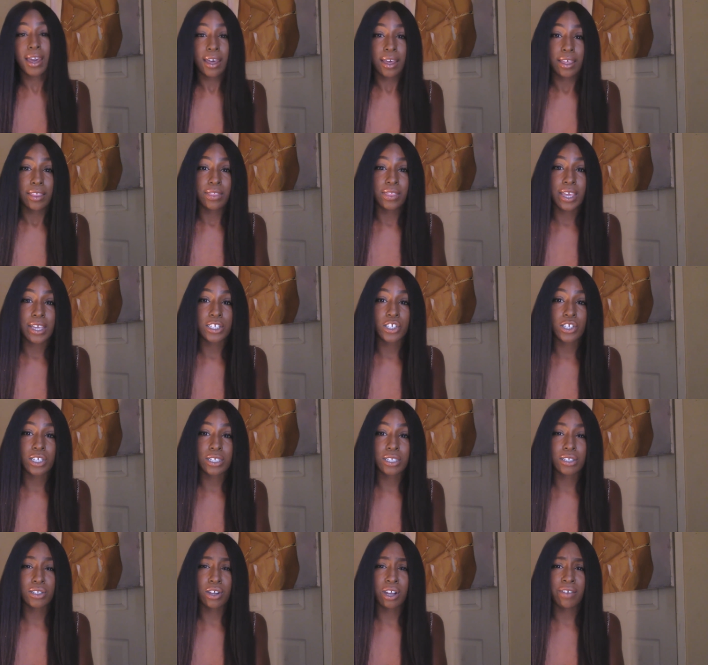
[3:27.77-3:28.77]
they
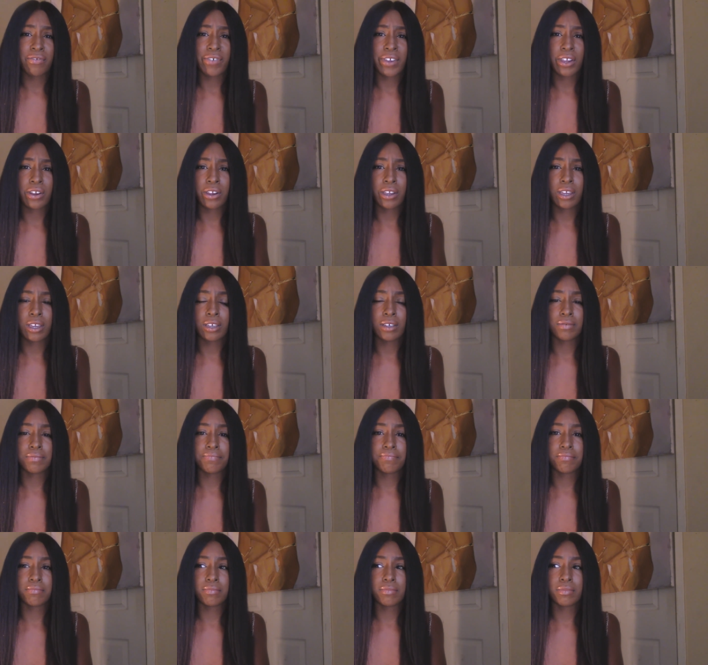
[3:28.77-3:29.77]
just are very
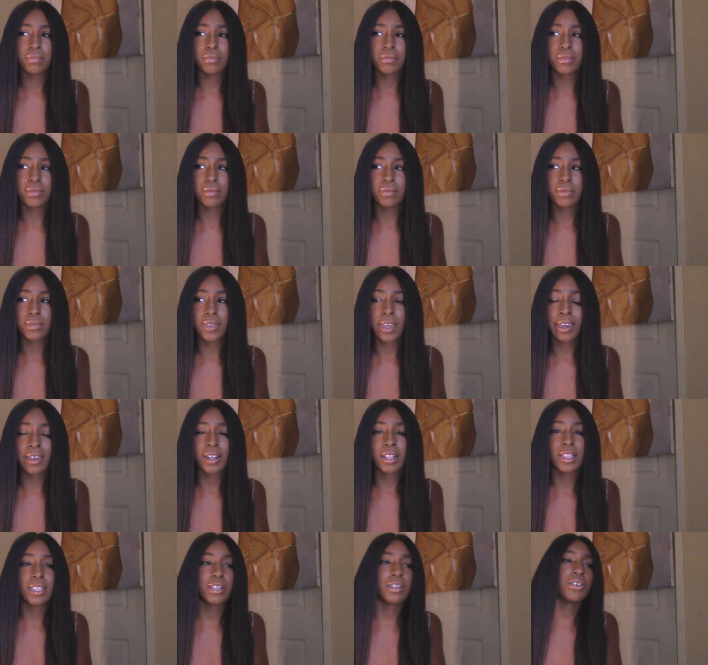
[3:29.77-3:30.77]

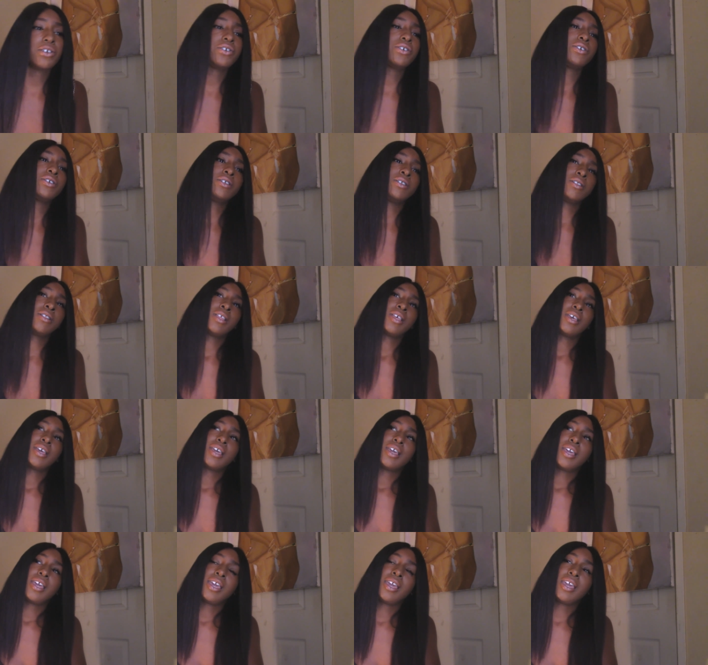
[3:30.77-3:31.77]
analytical,
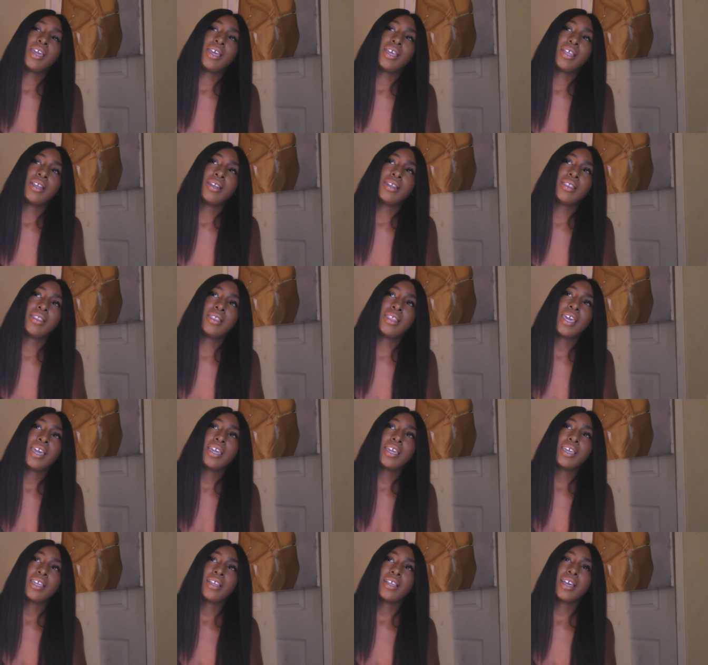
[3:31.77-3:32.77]
and they
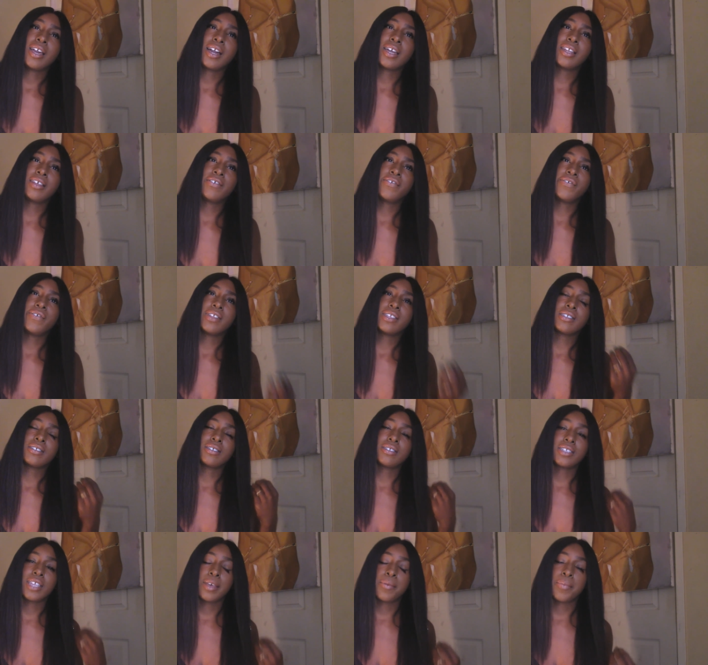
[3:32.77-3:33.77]
can
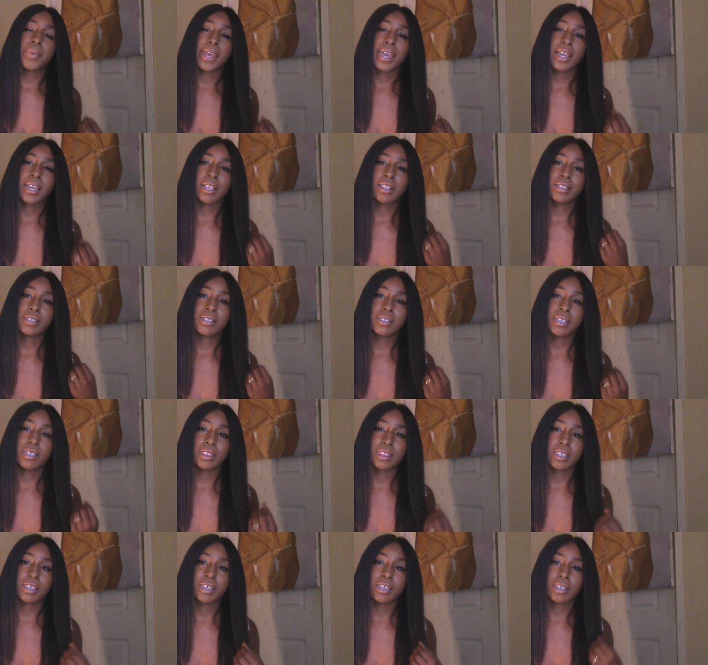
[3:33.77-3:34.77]
step back and see
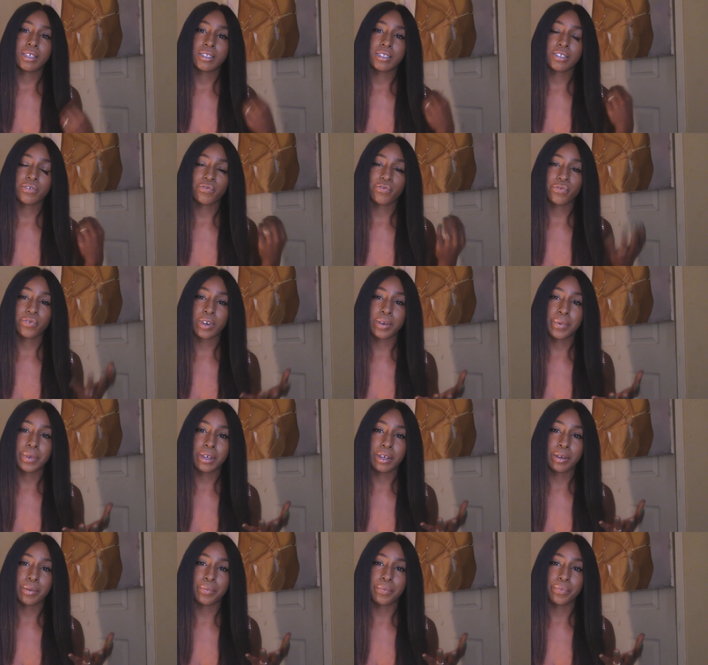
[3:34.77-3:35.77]
things
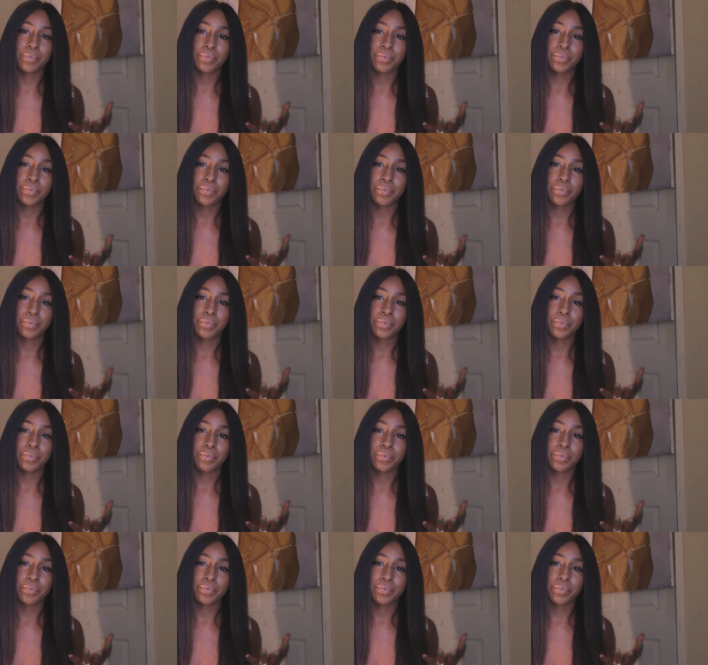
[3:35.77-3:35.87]
from